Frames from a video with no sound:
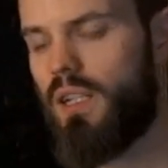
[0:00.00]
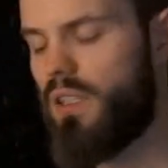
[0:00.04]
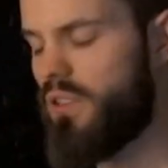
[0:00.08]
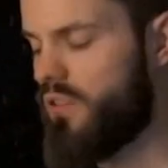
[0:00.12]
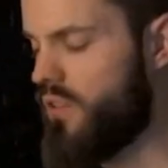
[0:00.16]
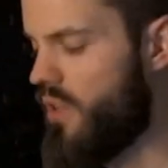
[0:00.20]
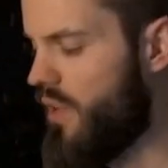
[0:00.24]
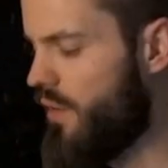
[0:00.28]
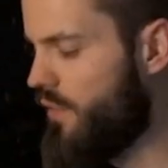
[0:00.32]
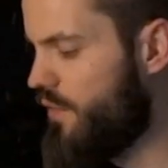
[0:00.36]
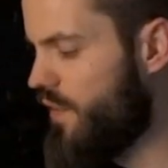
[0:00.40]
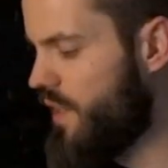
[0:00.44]

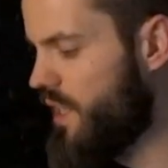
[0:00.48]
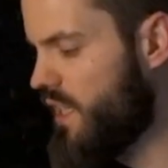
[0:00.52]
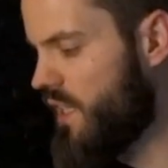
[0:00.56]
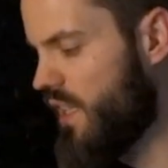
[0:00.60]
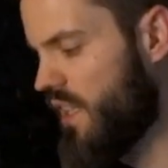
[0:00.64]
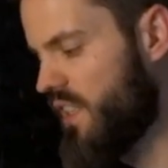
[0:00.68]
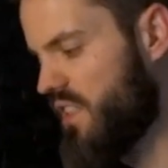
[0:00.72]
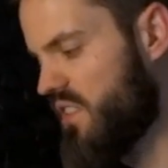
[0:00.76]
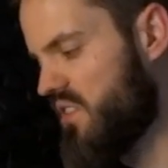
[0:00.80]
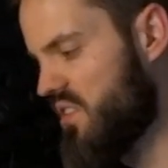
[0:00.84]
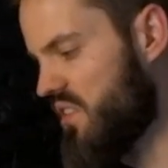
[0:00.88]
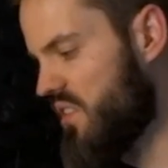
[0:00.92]
So I think
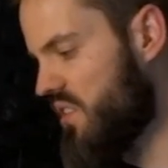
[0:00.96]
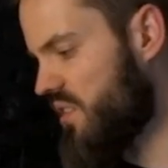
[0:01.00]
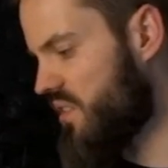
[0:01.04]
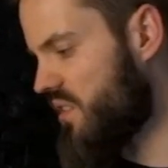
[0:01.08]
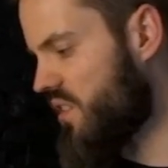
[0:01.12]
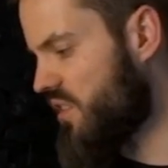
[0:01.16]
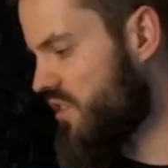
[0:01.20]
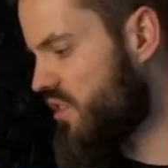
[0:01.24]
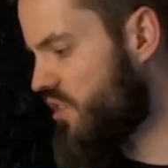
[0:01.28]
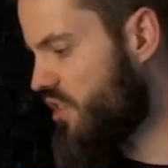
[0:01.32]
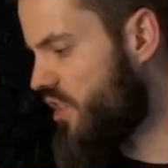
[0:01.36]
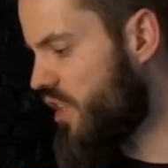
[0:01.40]
like
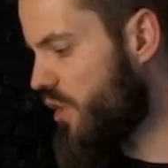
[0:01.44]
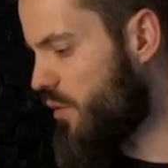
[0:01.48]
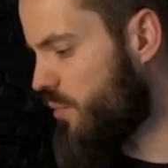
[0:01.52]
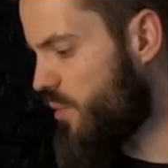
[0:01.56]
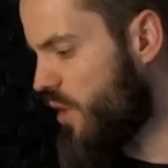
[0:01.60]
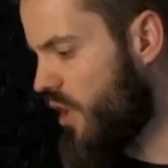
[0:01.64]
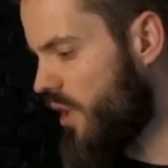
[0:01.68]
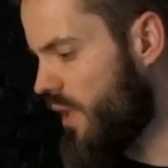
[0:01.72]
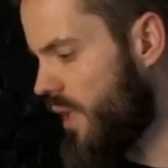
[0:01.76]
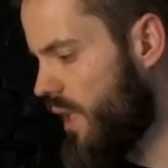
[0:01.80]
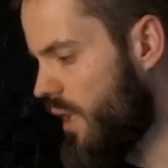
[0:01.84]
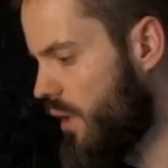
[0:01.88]
the steel
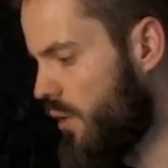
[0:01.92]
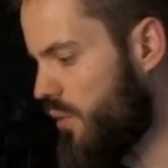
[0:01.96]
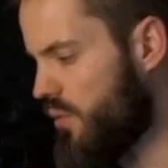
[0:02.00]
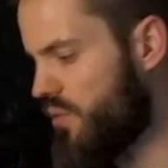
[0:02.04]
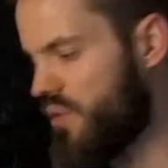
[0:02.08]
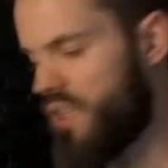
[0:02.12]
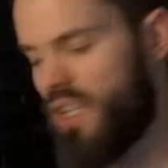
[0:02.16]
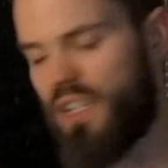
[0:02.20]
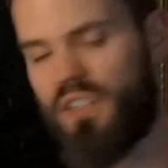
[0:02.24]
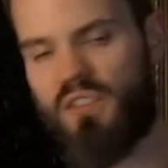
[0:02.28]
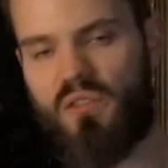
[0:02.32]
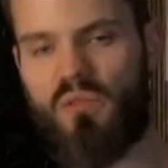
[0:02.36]
bar alone
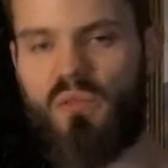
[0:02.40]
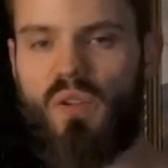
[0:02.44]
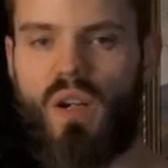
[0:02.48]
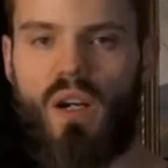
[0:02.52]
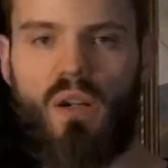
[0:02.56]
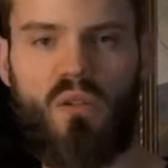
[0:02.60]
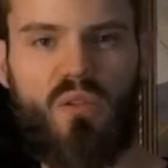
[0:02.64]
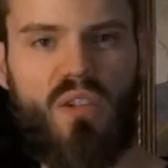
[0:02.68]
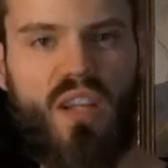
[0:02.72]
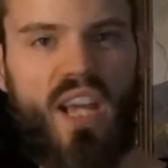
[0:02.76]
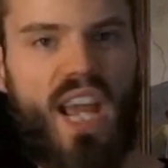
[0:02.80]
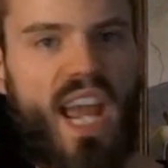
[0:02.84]
has
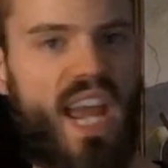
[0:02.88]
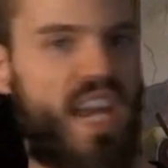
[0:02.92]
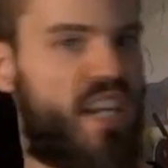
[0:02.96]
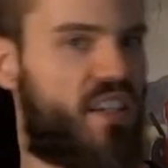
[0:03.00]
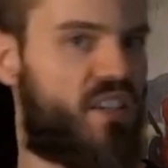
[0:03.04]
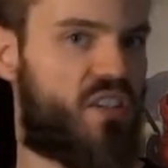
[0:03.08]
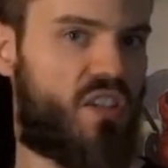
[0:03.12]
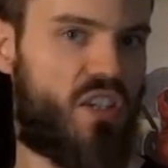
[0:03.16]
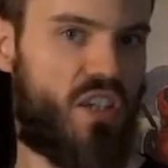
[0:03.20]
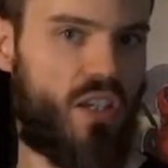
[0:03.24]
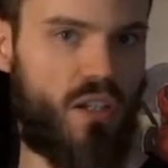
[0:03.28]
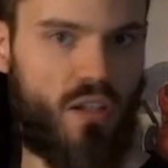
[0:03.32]
around
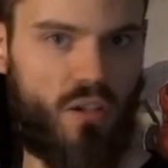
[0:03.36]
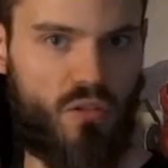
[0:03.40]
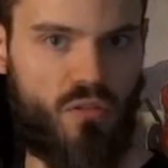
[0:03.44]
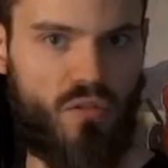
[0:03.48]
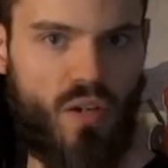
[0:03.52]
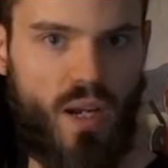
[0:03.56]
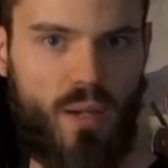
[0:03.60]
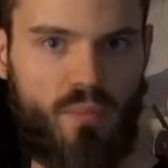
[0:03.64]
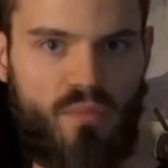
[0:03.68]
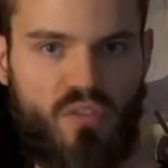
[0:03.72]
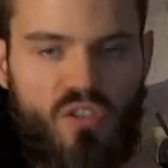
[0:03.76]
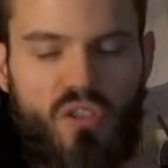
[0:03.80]
8
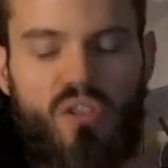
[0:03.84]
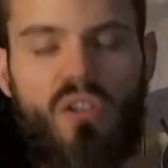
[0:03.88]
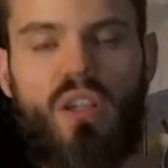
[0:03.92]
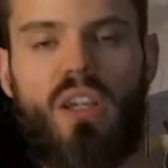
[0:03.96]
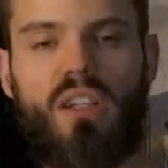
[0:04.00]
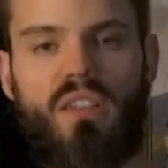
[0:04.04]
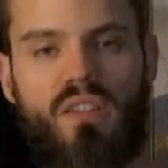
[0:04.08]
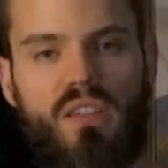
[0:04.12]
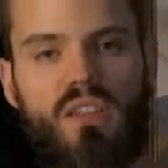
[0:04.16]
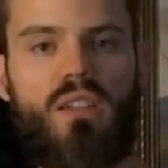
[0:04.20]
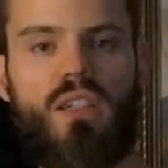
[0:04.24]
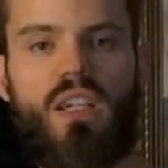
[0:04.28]
kilograms, so
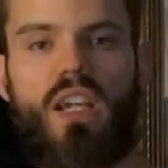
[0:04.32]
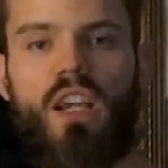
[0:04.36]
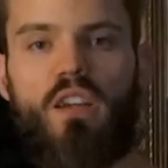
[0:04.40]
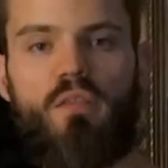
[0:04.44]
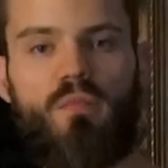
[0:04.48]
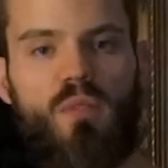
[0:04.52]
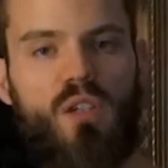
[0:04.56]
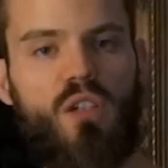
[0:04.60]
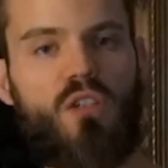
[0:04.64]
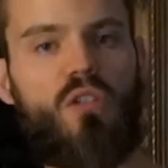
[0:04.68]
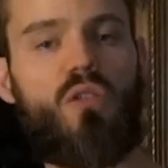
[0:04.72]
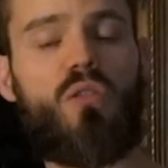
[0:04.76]
that gave
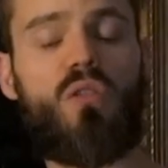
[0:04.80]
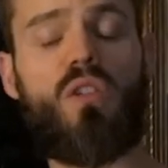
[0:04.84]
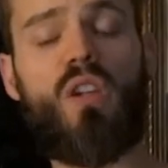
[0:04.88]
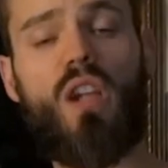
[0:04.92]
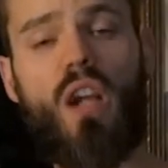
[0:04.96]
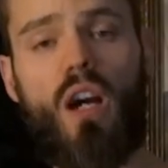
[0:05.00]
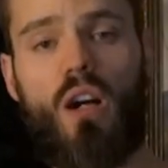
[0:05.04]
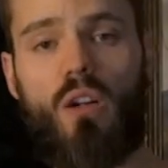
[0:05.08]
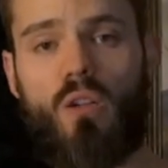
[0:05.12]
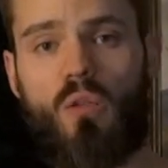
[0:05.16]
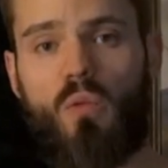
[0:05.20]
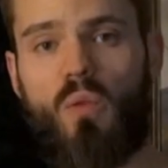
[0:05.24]
me a good
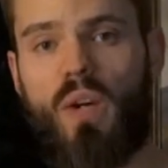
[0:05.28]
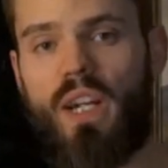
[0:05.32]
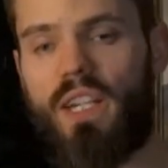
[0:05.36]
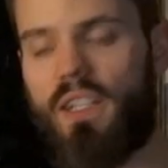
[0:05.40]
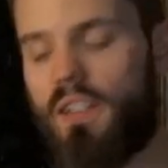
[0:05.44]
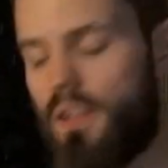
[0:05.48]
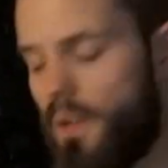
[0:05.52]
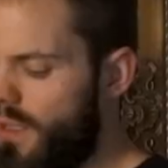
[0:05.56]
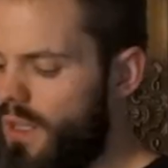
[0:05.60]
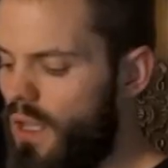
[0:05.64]
counterweight.